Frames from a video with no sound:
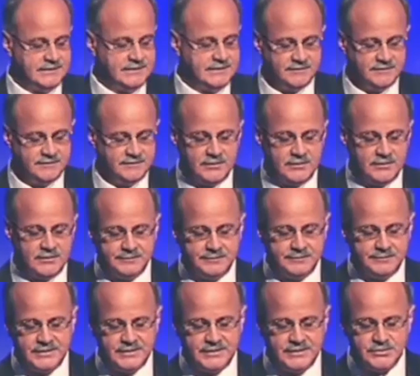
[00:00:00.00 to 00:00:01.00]
It gives me great
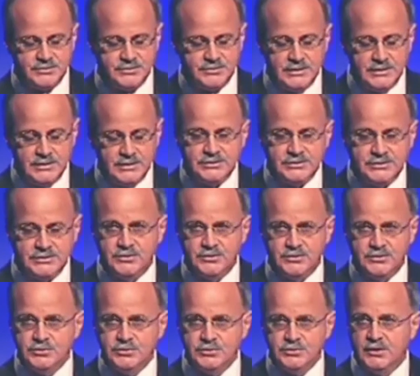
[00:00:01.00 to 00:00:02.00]
pleasure to
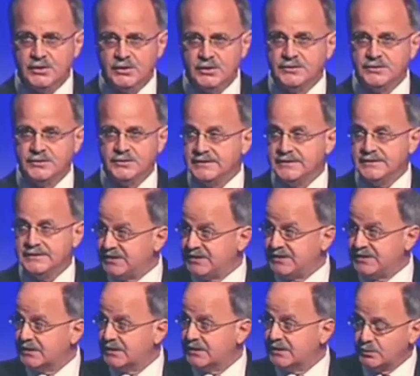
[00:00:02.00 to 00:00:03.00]
introduce Dr.
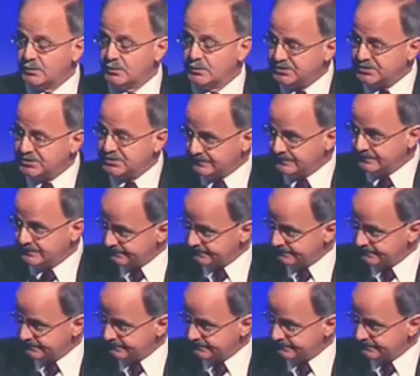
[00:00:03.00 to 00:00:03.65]
Jack Ritchie.